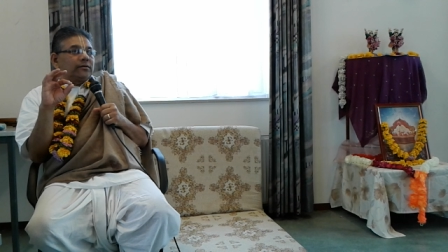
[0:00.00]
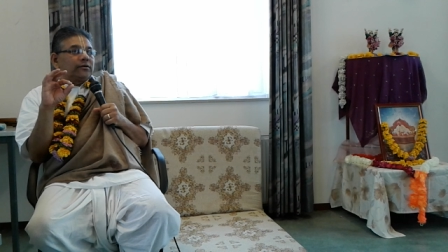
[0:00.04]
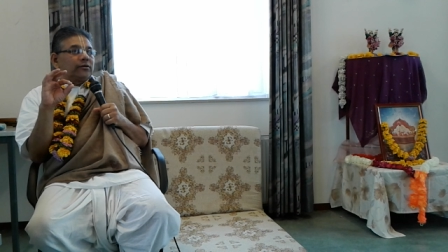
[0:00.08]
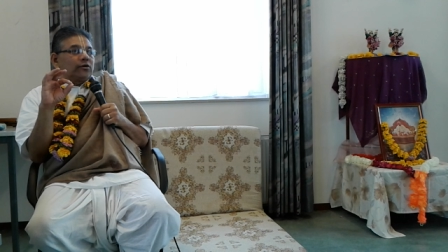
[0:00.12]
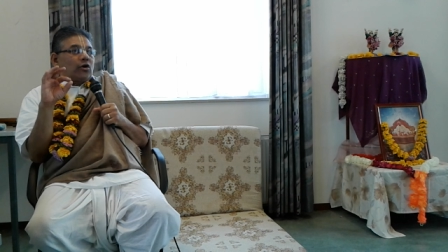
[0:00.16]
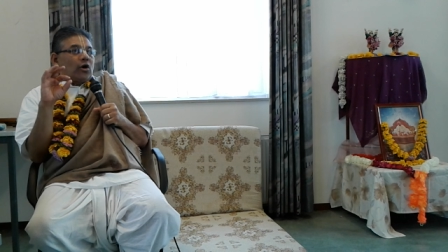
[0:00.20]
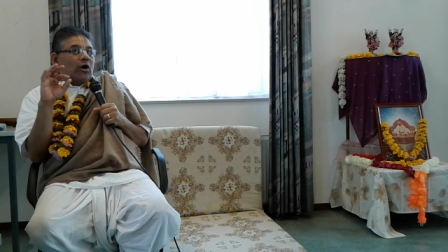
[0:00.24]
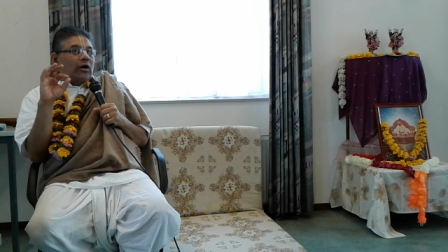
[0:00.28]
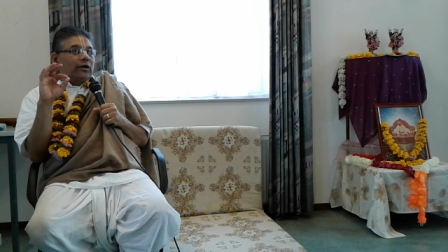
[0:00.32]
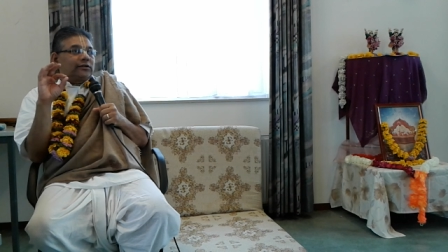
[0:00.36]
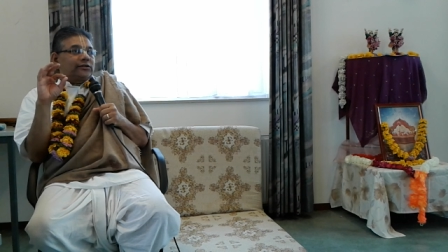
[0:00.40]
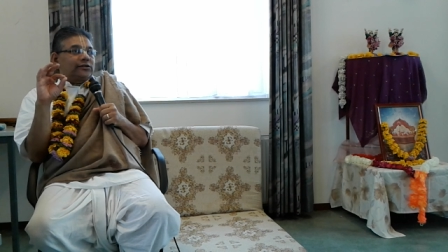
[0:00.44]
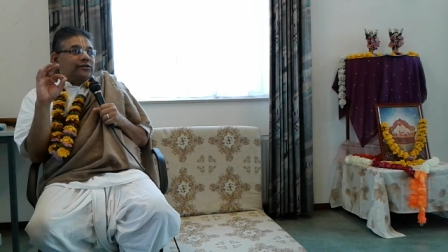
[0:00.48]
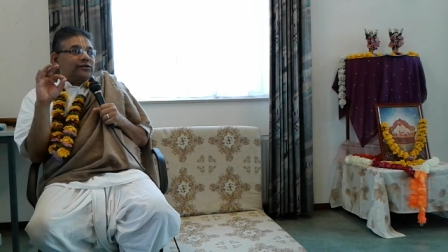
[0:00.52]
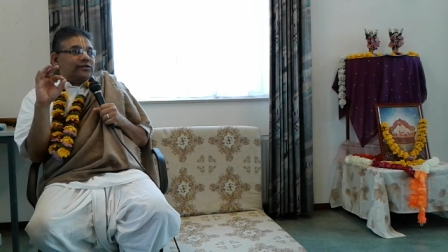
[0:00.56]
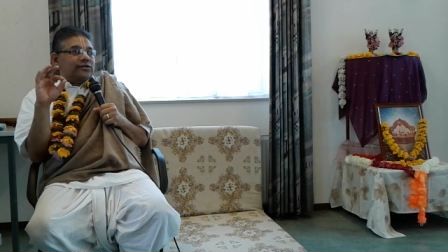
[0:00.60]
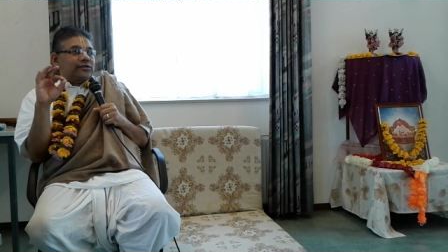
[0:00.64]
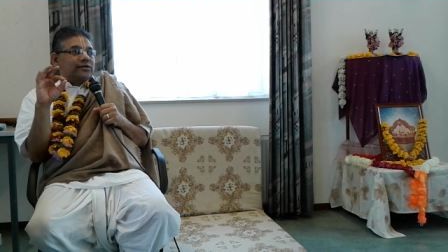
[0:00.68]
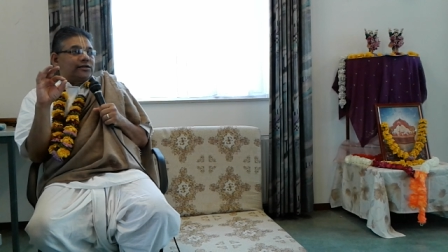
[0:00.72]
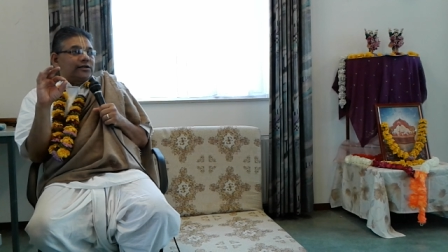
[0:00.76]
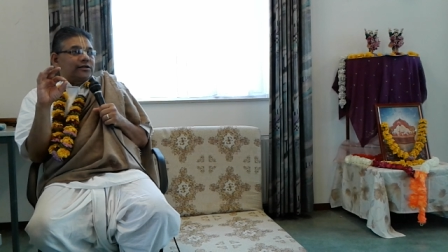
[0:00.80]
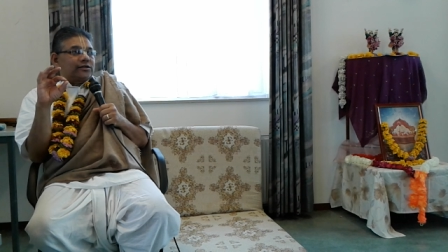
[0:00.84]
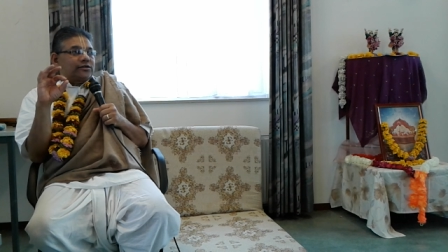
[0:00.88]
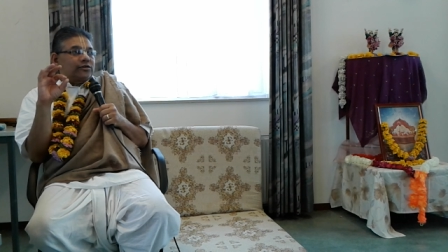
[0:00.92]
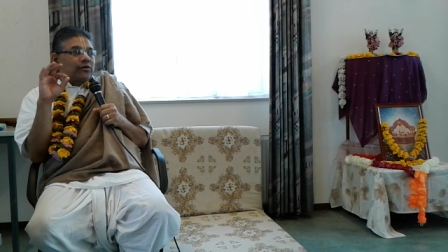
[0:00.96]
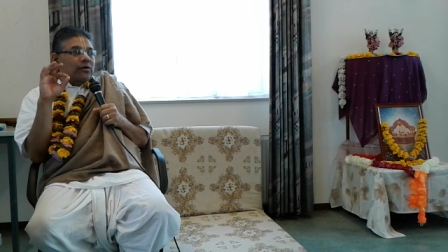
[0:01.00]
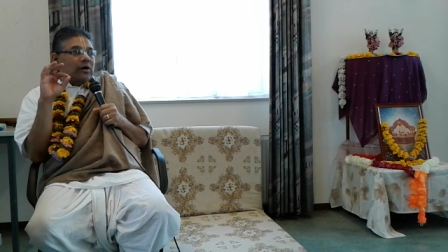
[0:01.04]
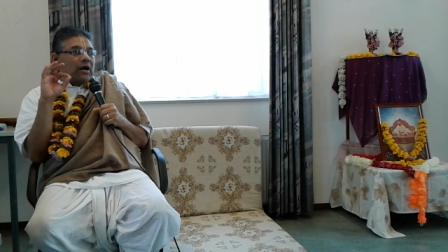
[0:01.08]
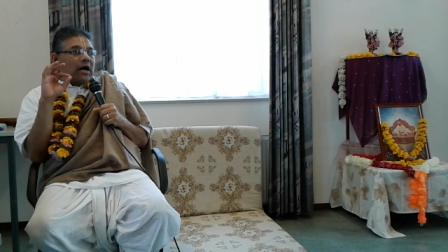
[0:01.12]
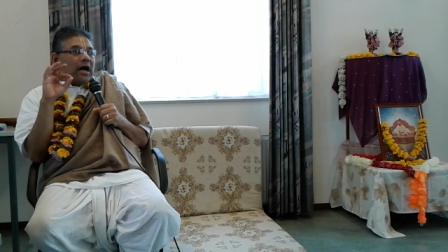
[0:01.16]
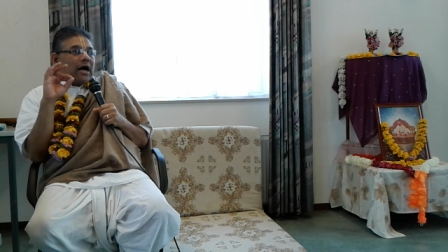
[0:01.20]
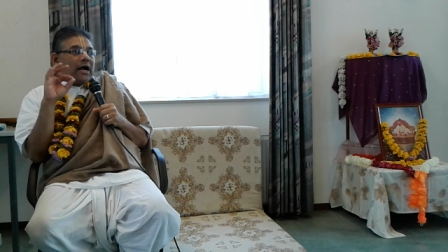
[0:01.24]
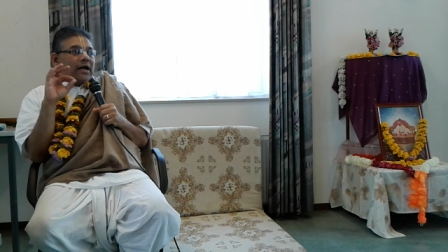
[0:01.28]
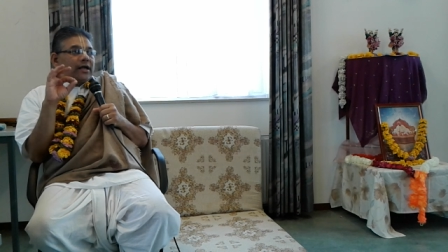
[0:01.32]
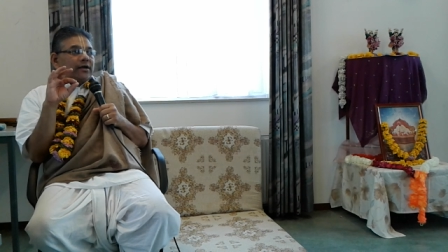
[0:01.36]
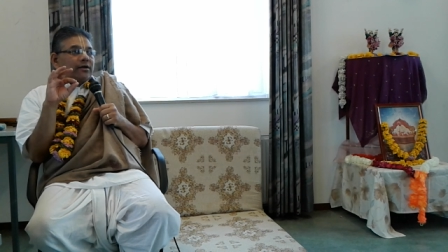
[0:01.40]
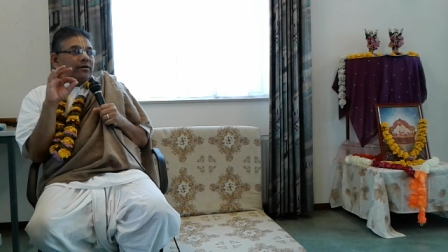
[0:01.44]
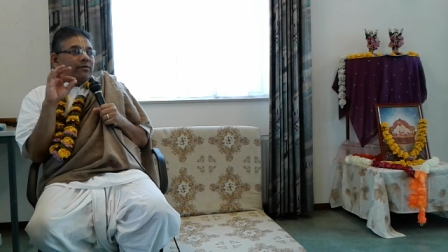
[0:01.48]
consciousness or
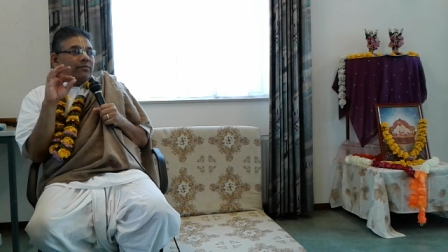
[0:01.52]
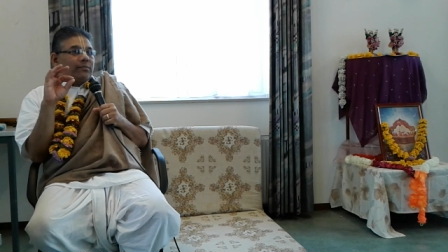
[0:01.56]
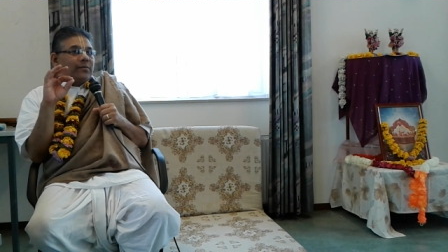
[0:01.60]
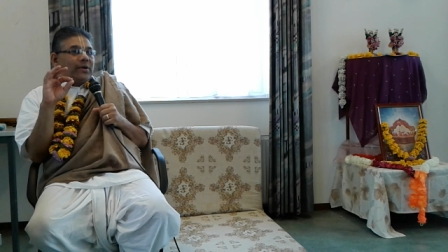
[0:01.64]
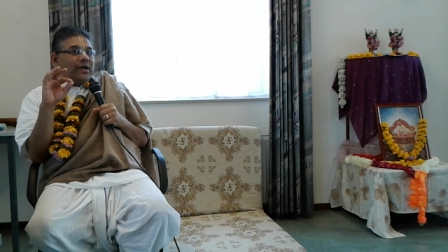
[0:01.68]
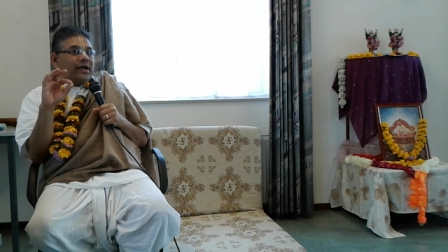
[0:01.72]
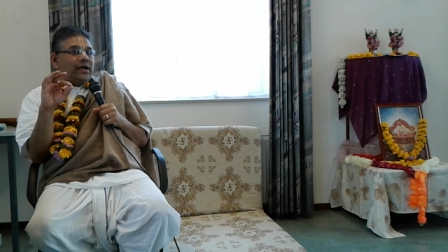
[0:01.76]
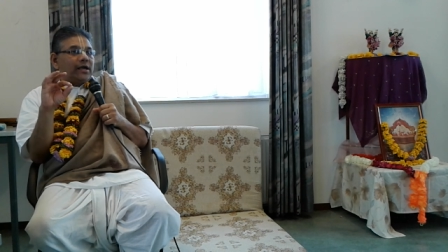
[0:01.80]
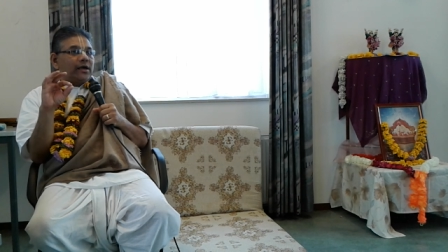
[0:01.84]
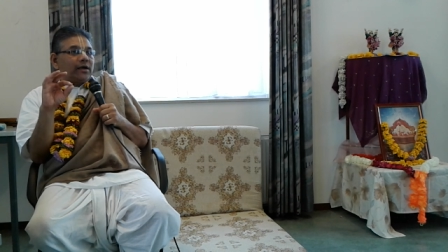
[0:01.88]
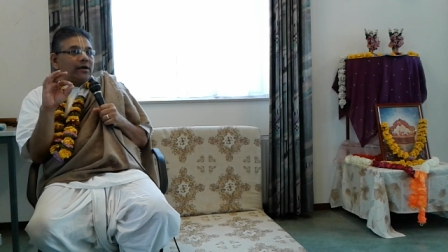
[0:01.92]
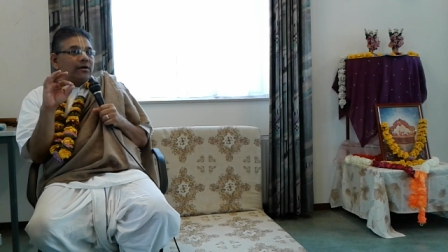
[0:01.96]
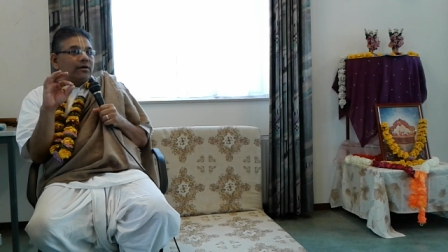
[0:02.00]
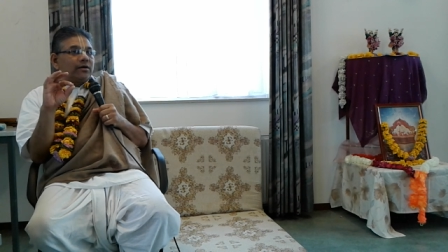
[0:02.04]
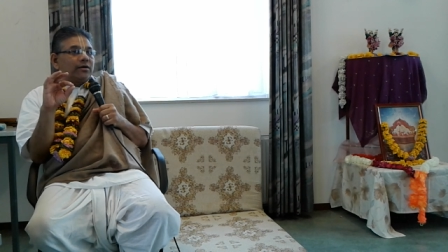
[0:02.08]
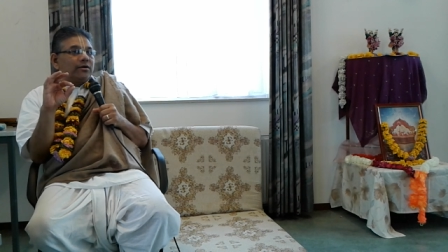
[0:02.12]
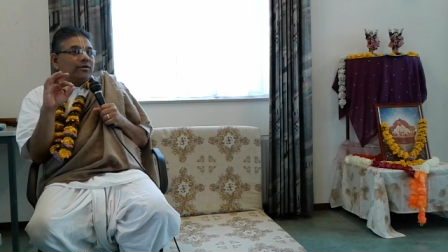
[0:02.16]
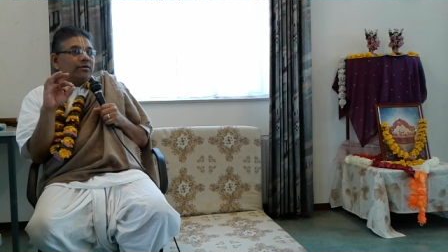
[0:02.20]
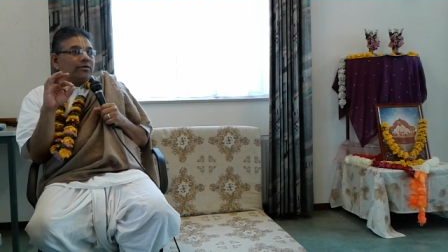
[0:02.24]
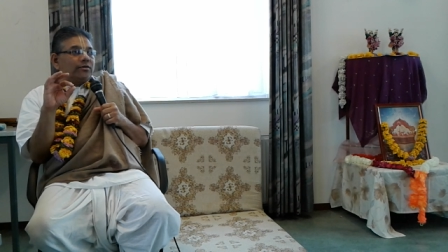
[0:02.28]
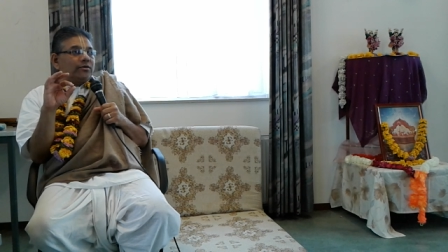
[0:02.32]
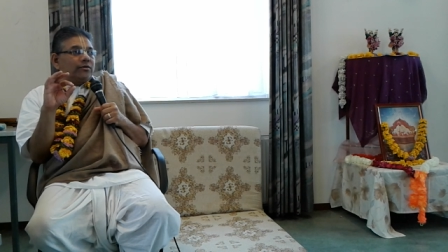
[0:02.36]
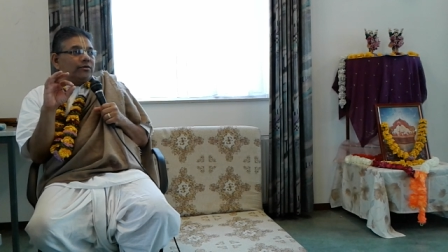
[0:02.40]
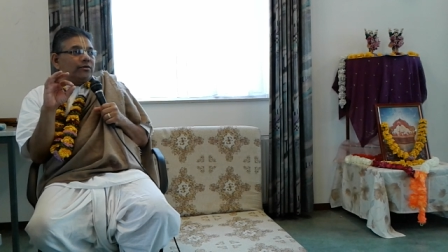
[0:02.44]
higher being